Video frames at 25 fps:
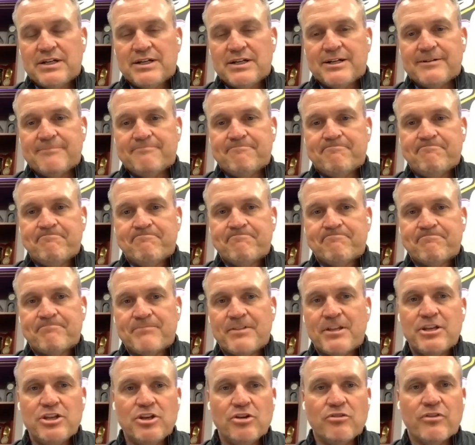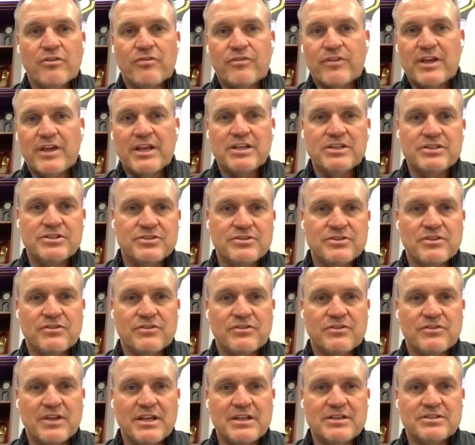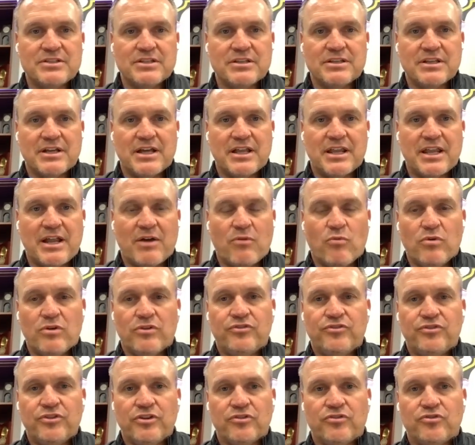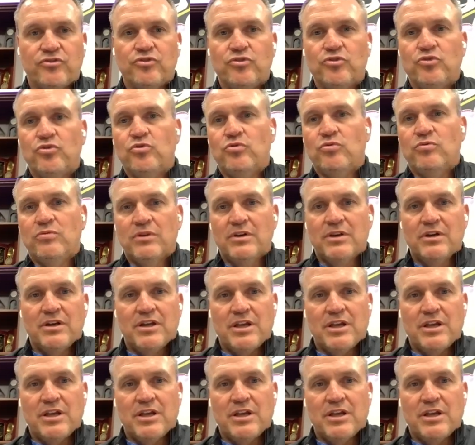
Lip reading: The things that I want to see us do,